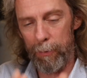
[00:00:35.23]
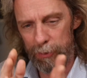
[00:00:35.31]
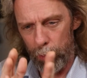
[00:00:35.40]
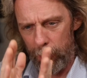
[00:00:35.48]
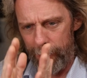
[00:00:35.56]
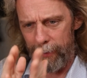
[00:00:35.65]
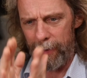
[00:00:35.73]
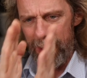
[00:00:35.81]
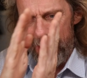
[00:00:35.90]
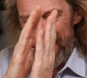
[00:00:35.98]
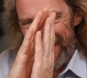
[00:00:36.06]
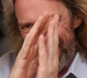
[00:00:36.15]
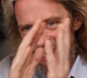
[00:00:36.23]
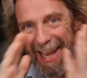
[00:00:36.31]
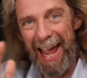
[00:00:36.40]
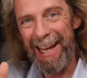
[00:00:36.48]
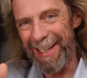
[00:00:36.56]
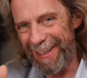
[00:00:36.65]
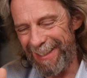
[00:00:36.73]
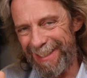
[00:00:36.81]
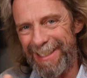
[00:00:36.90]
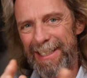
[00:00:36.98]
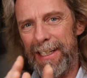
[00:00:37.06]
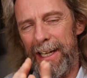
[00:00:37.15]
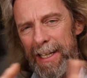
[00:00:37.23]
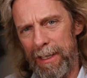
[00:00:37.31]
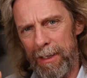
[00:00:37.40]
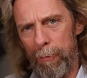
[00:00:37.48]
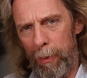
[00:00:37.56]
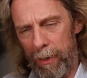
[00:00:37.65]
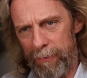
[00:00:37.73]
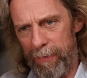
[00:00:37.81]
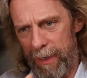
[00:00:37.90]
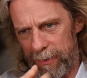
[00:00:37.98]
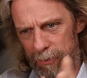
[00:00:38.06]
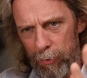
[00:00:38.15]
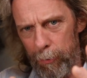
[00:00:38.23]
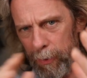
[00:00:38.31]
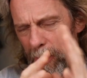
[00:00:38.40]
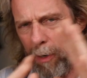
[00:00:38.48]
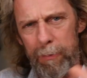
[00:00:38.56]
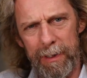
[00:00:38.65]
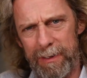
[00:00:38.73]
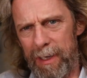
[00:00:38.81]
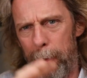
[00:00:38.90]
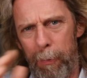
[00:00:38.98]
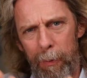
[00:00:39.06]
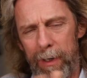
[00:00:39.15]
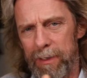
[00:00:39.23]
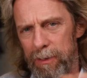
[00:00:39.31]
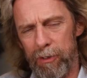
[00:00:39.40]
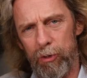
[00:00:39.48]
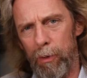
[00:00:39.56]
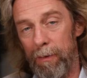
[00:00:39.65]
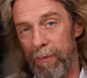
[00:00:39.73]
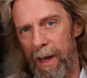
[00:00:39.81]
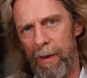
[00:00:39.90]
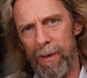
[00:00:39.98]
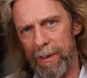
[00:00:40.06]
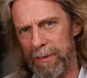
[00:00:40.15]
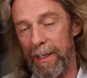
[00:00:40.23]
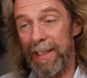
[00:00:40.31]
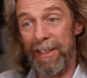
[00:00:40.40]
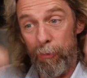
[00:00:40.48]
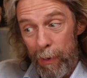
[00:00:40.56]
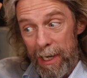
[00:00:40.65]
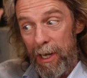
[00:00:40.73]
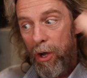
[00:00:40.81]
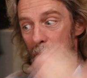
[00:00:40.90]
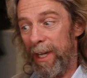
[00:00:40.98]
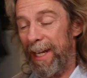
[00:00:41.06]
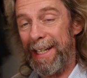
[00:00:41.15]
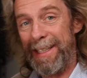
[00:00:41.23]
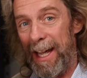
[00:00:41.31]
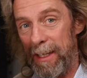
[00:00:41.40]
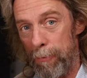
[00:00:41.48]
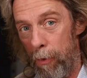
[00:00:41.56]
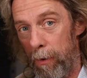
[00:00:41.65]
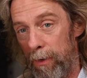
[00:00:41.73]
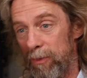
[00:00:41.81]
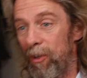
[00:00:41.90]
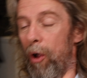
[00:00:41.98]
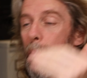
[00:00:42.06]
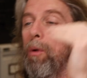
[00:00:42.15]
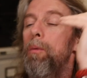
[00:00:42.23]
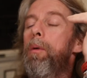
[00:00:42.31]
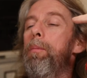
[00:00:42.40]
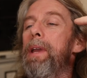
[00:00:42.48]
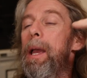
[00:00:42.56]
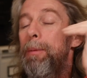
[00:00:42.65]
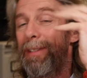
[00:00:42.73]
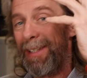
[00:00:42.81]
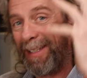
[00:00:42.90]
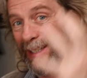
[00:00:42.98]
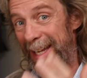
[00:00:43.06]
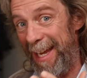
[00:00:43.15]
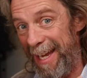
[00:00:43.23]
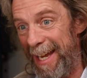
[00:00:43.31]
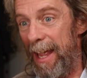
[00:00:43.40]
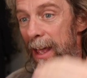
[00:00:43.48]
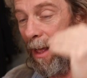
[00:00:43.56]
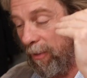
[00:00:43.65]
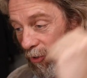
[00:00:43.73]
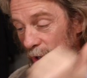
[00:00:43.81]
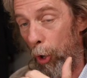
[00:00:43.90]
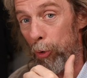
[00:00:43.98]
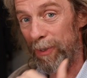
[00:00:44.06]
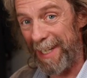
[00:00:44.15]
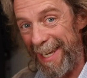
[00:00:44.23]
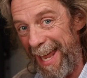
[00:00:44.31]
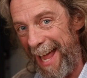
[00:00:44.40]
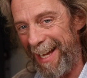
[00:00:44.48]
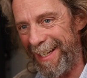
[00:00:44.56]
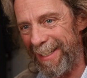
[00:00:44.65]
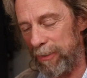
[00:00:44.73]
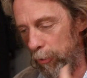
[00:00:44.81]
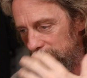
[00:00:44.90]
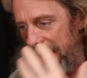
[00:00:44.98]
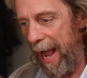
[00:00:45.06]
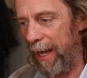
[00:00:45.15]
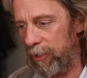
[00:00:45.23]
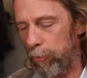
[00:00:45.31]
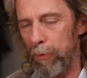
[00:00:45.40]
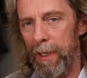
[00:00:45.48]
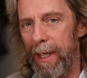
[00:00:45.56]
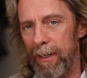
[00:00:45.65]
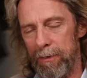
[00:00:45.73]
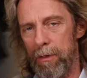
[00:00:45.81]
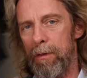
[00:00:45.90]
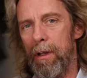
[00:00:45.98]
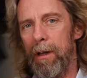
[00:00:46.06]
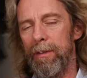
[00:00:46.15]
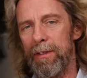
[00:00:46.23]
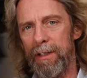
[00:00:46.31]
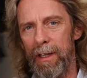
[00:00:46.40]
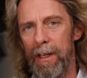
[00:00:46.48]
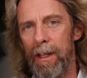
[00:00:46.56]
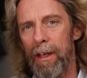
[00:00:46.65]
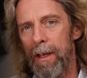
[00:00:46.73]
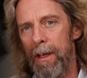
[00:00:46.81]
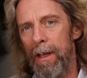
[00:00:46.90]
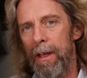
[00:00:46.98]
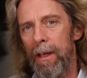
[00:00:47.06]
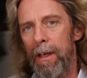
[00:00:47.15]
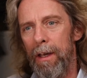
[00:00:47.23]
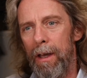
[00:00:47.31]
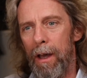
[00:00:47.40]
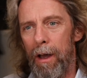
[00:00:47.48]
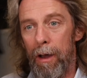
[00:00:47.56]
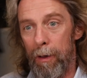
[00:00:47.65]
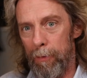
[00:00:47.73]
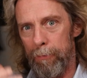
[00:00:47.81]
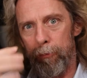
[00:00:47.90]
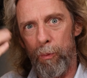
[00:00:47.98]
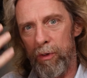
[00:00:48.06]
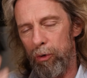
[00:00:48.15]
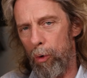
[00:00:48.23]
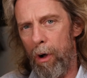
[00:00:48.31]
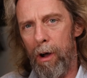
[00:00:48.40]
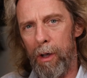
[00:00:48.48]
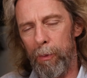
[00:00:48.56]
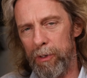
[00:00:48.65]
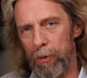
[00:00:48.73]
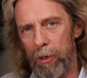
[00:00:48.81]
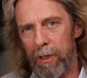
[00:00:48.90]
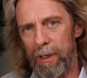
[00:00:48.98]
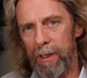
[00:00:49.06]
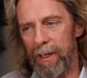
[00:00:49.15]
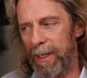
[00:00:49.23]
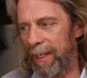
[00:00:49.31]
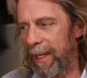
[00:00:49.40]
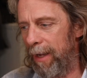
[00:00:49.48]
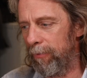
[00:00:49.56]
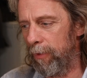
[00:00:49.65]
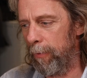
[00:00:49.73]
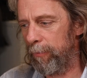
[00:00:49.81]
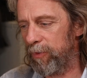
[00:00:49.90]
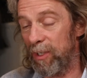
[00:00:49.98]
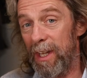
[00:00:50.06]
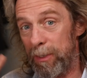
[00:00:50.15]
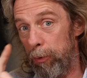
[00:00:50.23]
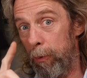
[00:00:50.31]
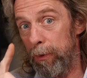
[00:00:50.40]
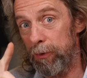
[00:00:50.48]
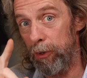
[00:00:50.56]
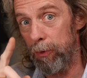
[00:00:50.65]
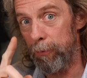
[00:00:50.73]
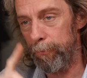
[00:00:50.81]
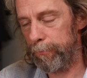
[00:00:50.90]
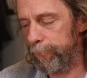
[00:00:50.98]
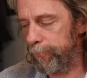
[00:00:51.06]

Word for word: And we talk about layers in the blood vessel becoming separated and doing various things. If we look at it down the microscope, we will be able to see those layers, those actual layers that you can't see um, with your eye when you're looking at a cadaver. So that's what we'll do.